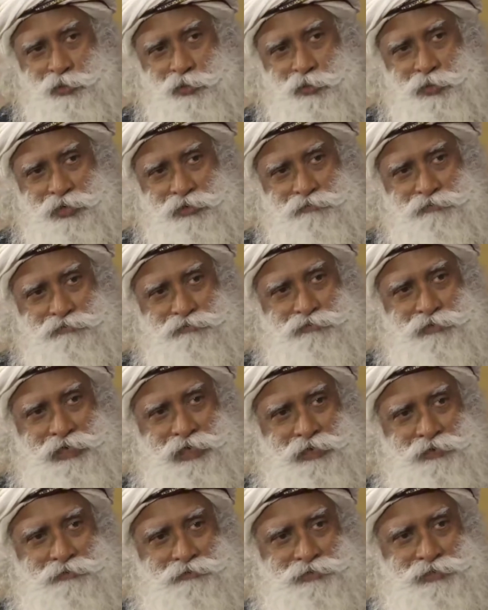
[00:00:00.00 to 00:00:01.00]
one
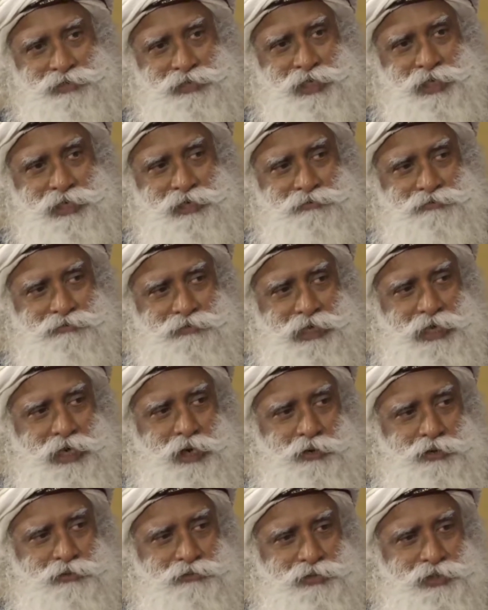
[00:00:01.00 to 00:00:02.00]
snail fell
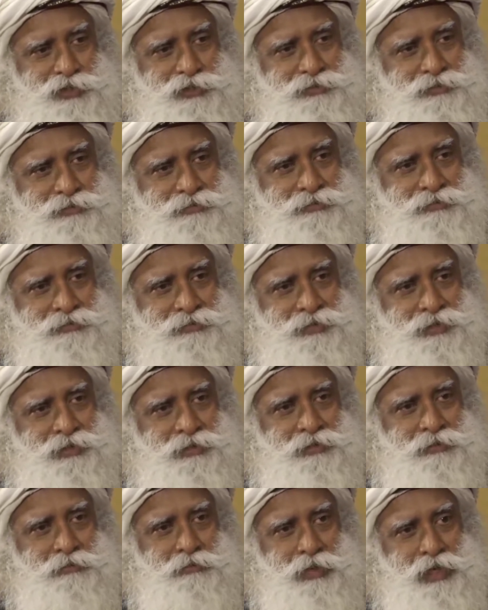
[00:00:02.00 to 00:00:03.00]
out of the
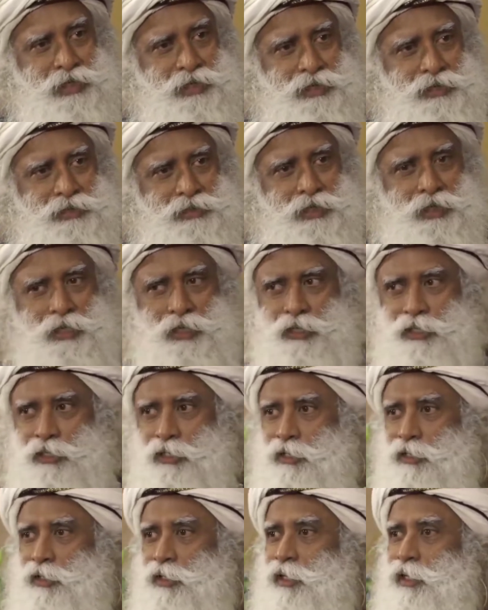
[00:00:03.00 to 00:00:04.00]
bucket.
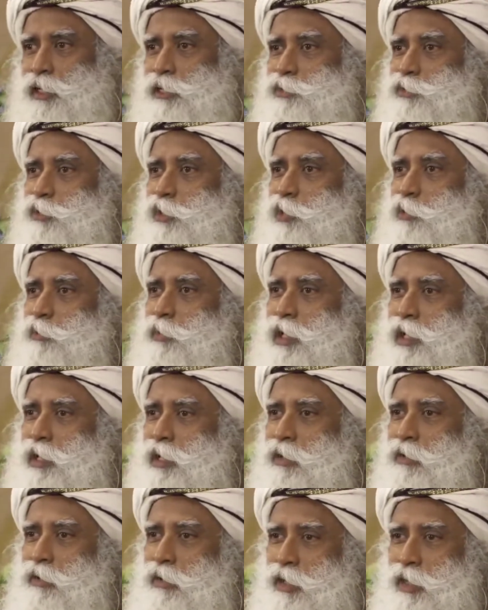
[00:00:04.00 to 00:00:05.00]
He realized, oh my
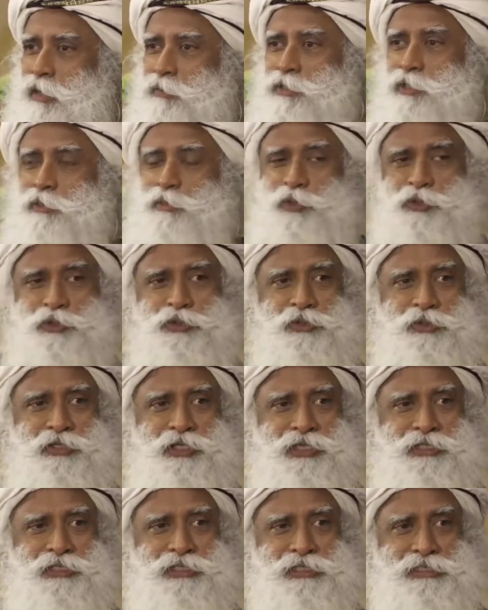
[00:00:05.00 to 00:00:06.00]
God, I'm supposed to
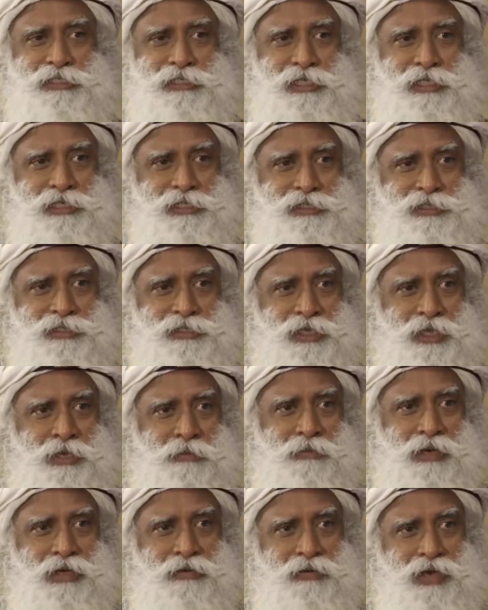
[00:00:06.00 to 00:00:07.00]
take these snails,
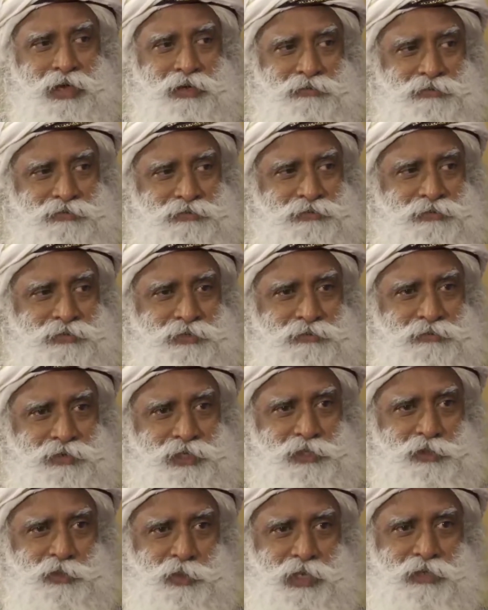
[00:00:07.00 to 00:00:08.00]
my wife,
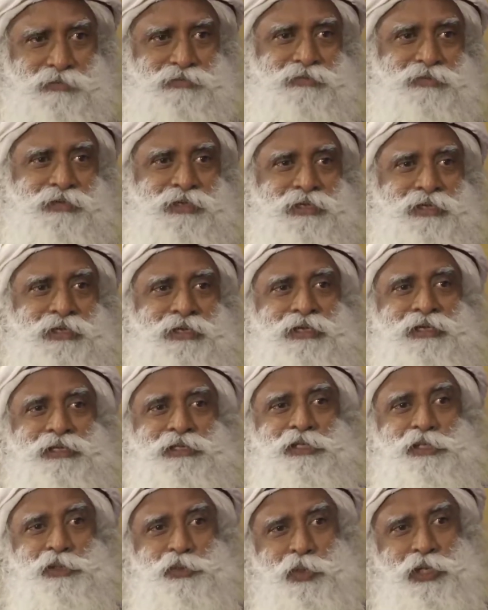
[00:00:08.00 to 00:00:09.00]
French wife,
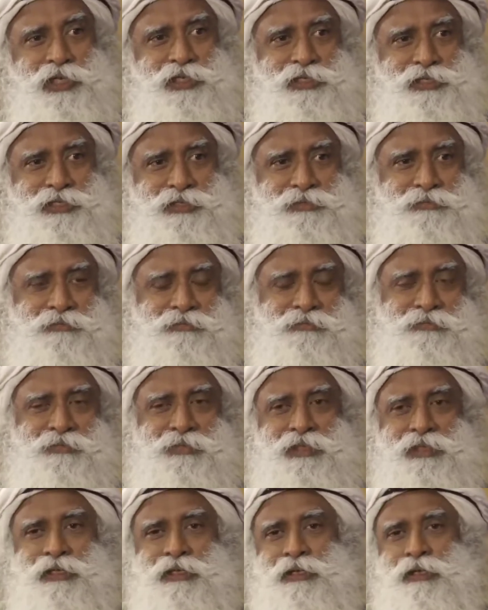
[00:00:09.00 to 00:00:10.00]
she's waiting.
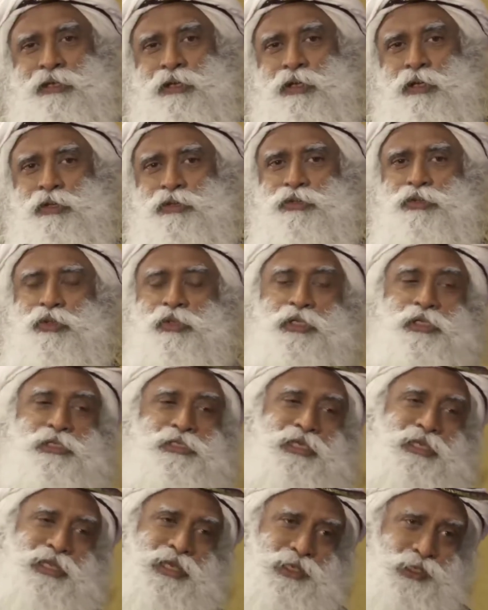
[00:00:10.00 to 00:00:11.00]
So he
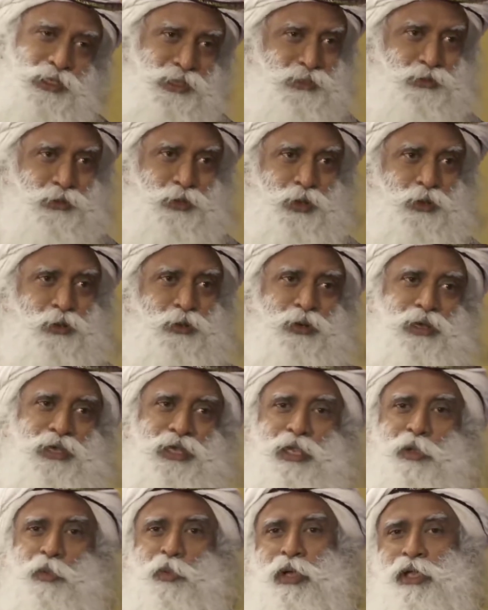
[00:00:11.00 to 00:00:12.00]
said, I need to go,
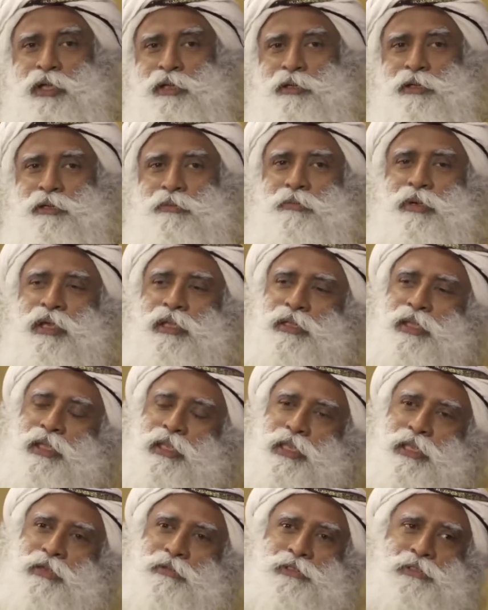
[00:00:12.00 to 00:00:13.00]
and he went. By
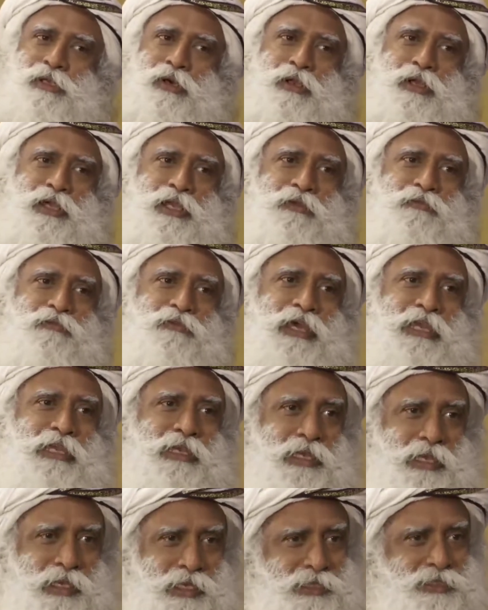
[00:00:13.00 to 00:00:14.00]
then it was already
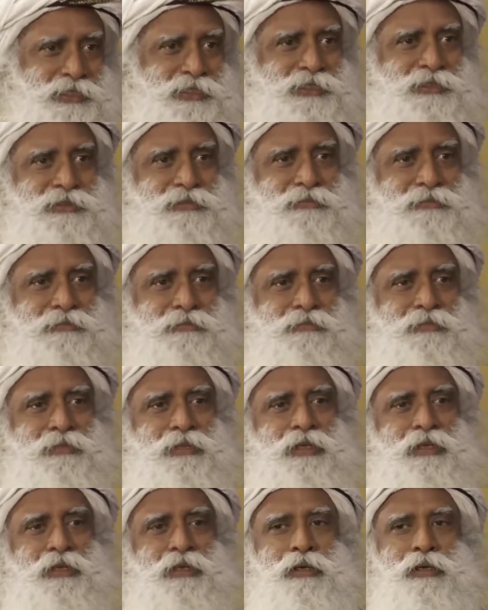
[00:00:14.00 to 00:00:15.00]
very late.
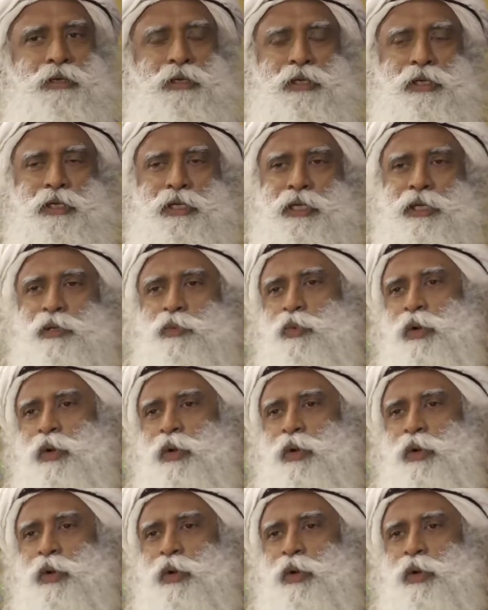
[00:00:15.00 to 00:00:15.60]
He